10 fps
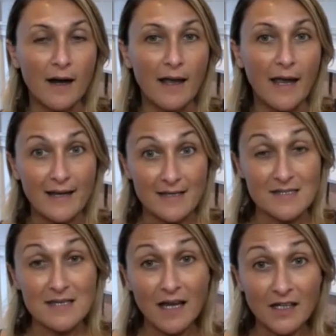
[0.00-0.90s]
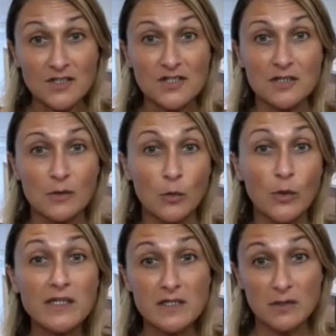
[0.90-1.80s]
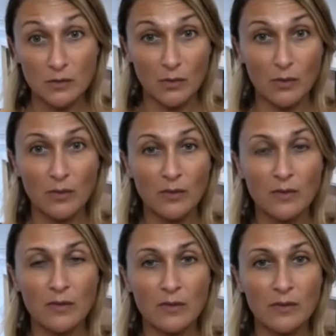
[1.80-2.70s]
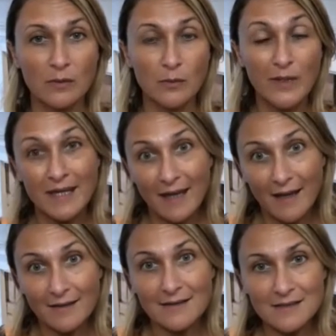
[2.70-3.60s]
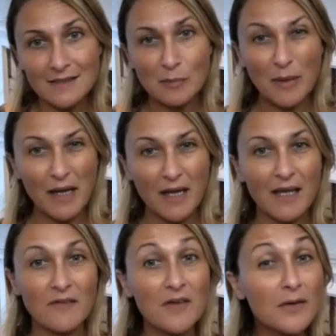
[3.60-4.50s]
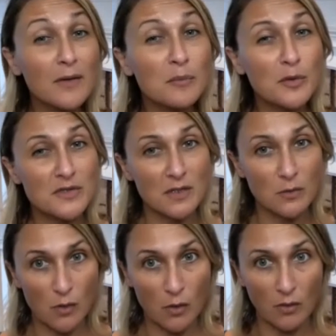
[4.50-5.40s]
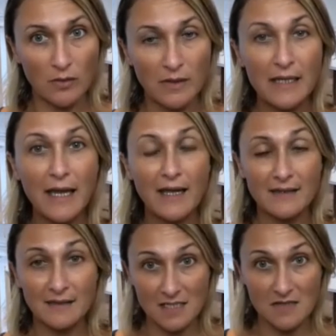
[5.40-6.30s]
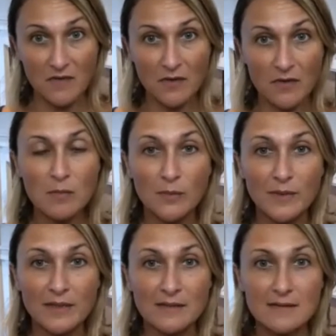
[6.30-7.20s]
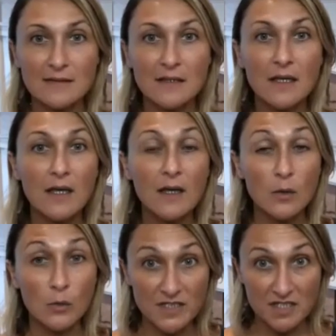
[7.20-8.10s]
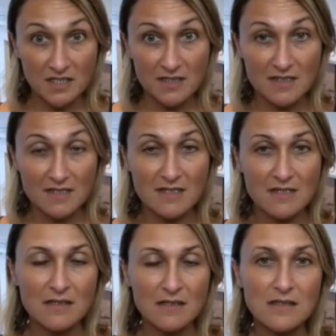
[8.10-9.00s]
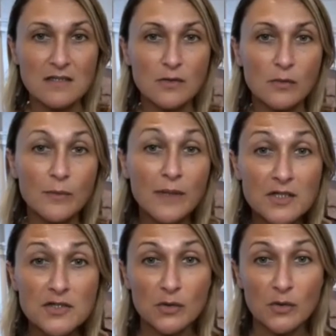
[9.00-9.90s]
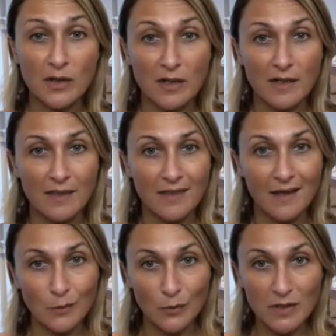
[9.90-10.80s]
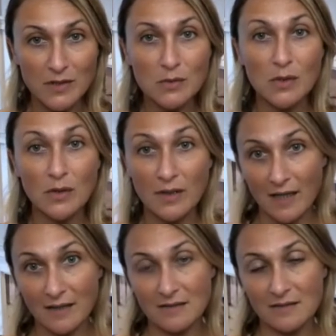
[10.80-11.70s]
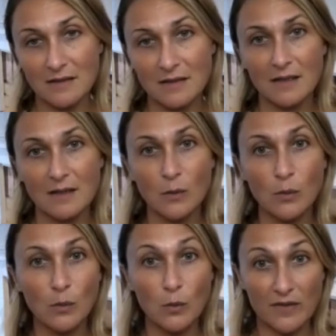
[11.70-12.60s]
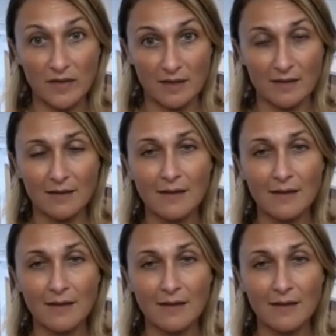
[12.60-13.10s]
And as such, we can indeed play a very important role at this very moment, which is to make sure that we do connect within